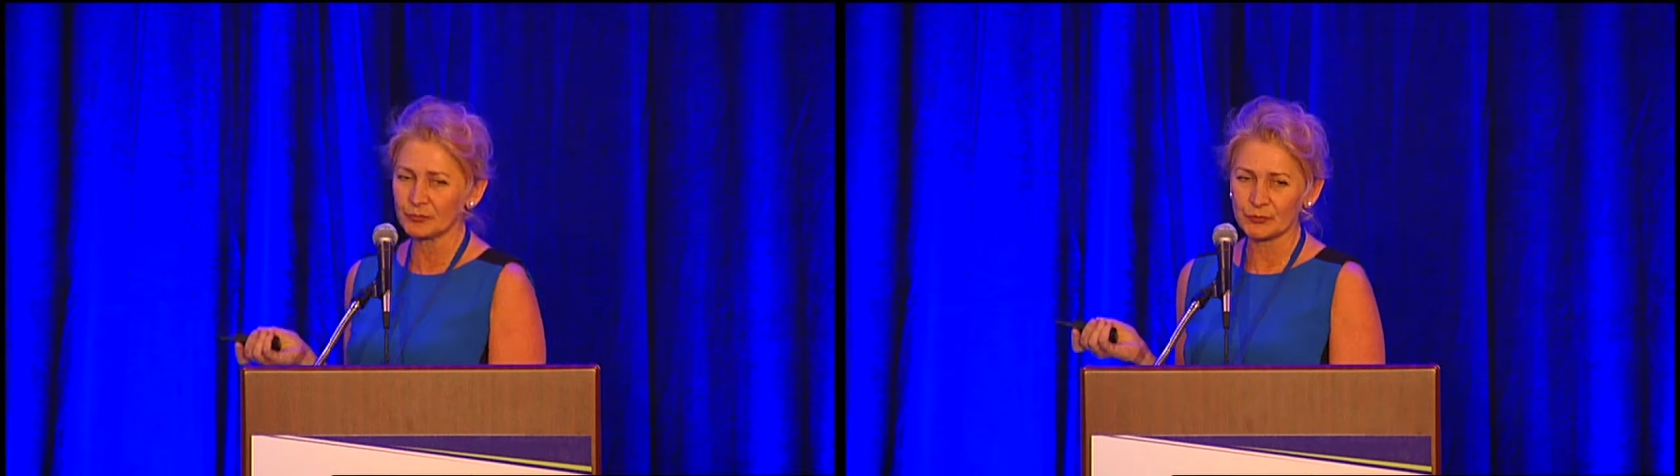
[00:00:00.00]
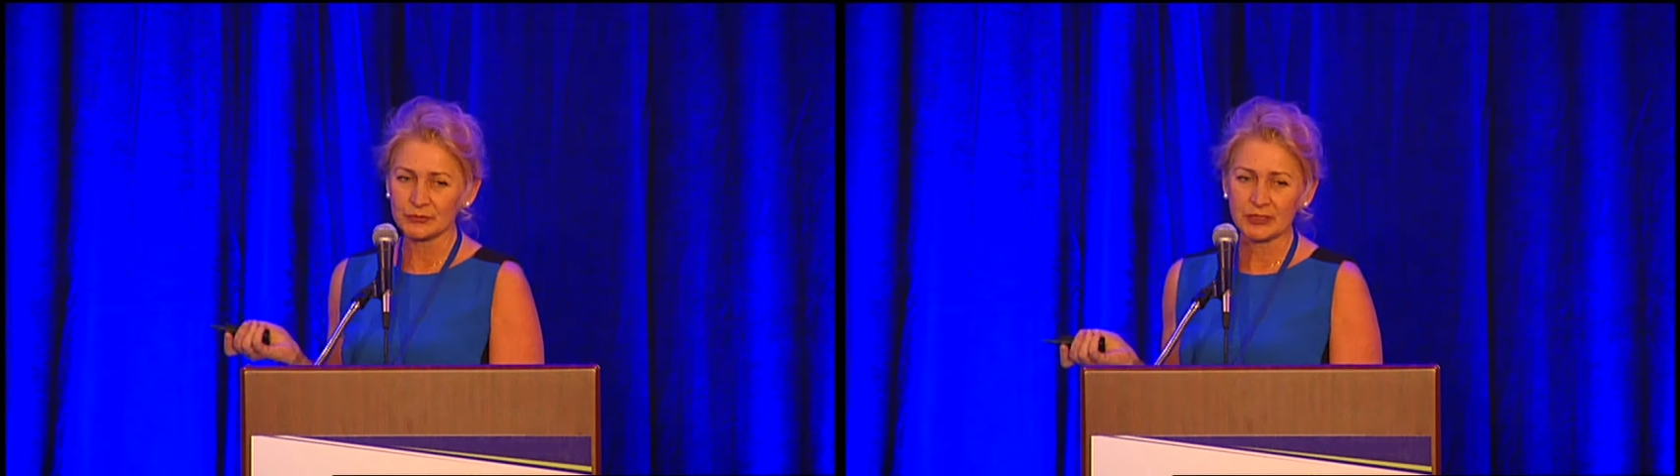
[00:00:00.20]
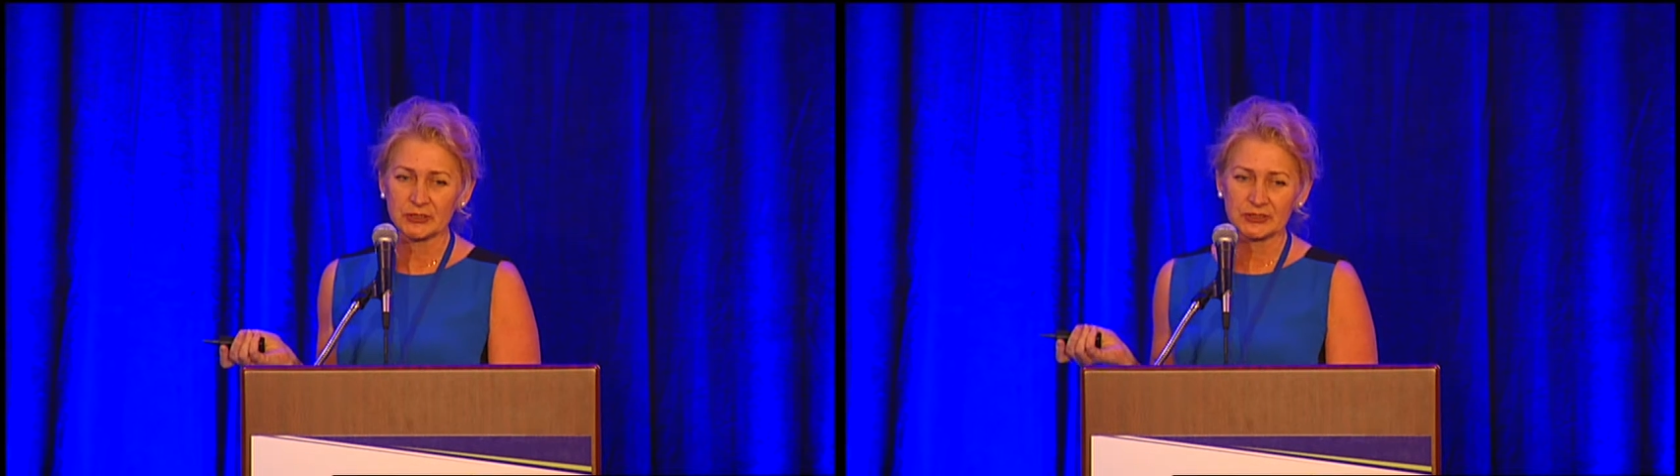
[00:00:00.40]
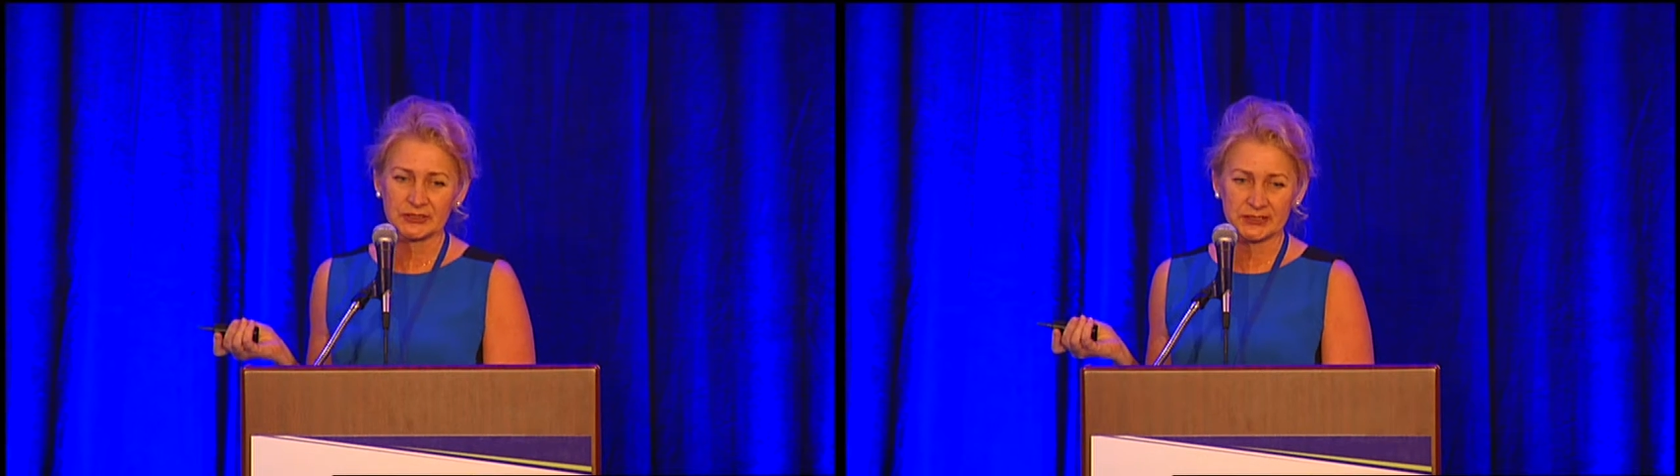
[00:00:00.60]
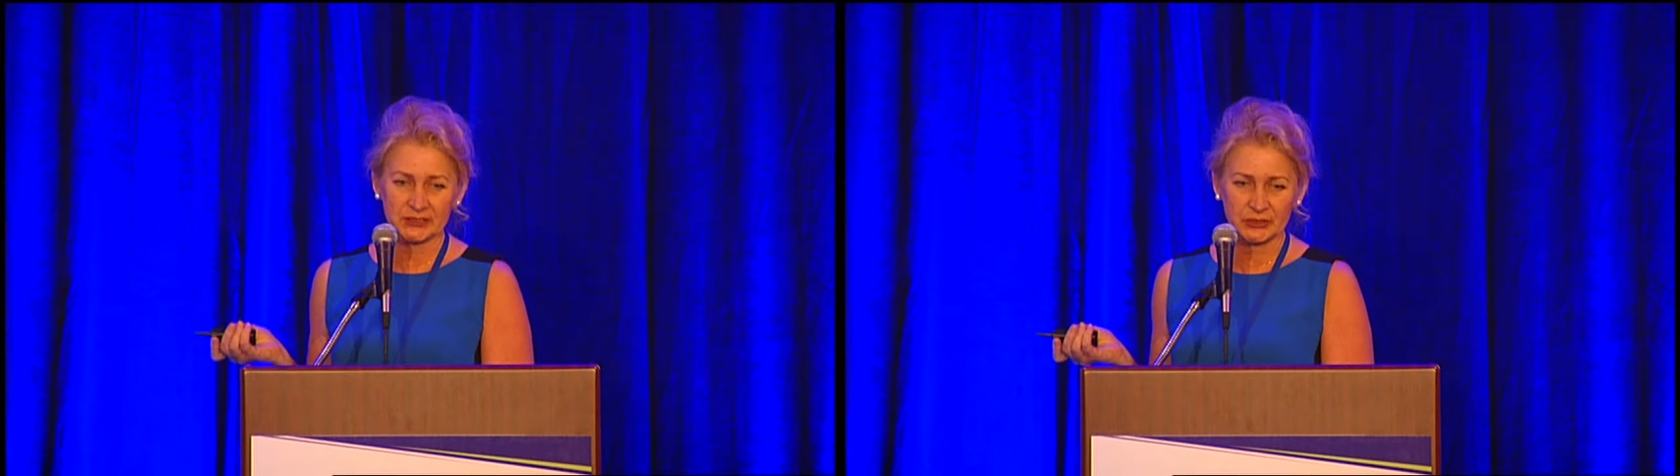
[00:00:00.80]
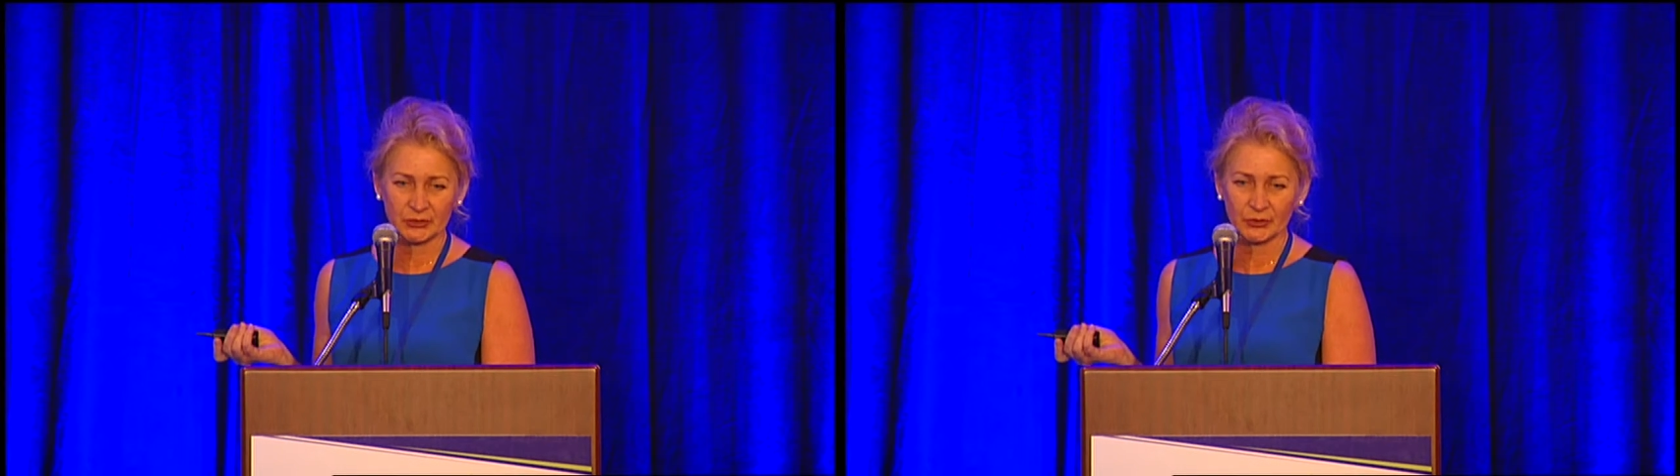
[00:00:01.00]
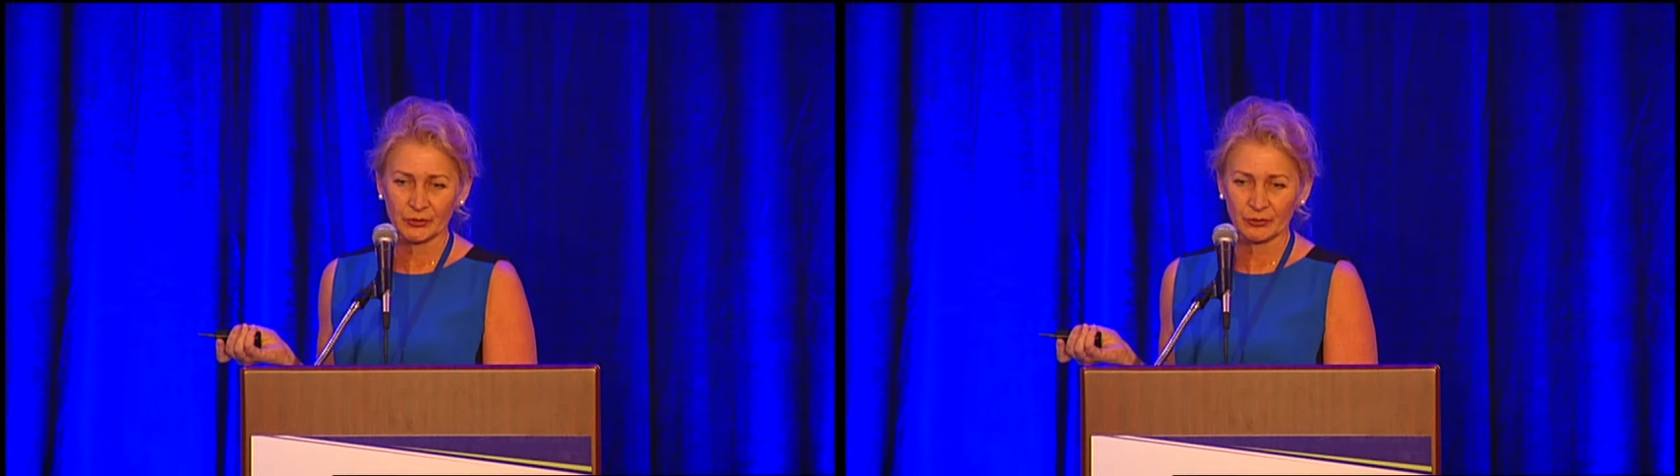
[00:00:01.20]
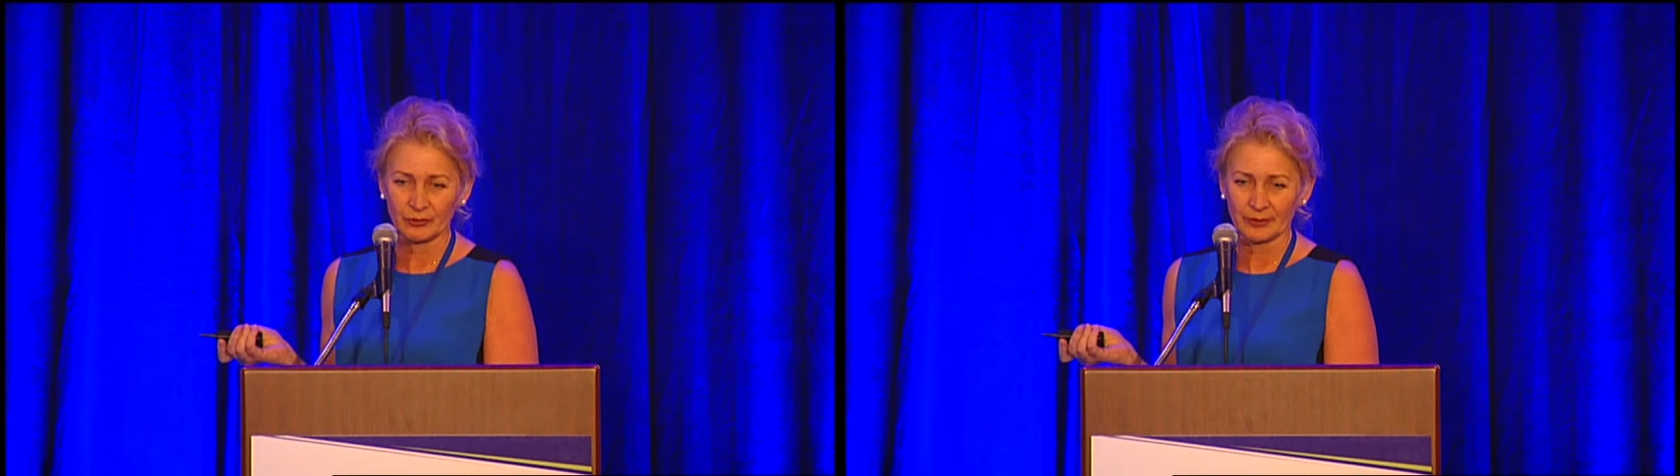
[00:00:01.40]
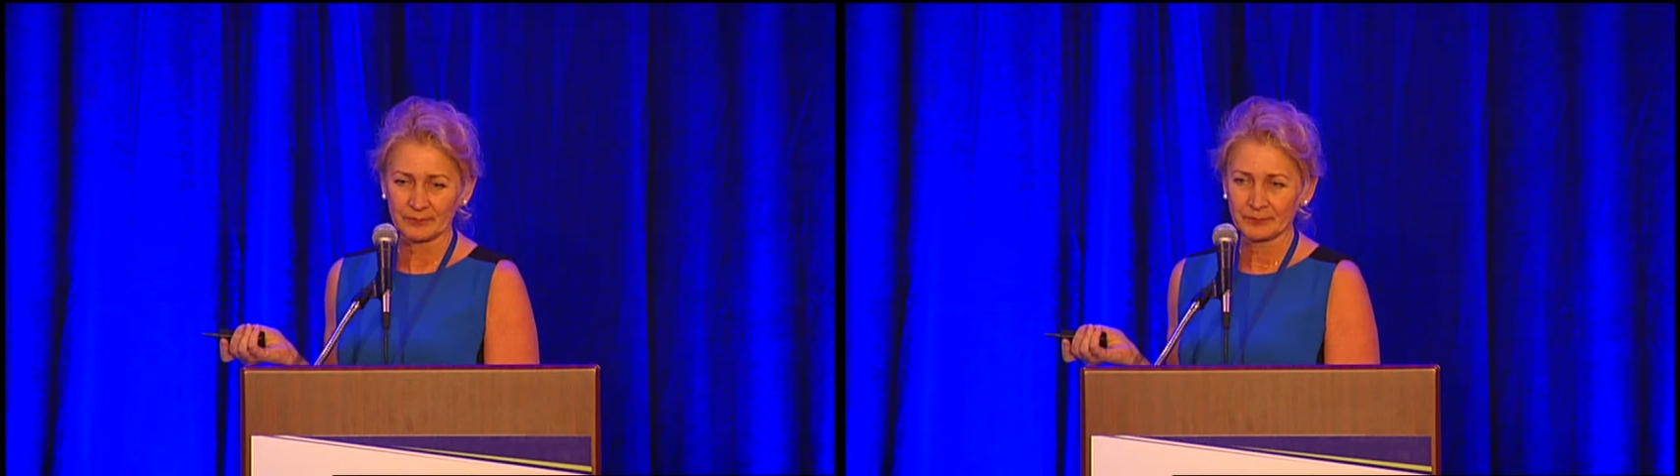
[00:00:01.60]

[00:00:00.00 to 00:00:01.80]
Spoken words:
mutations actually occur.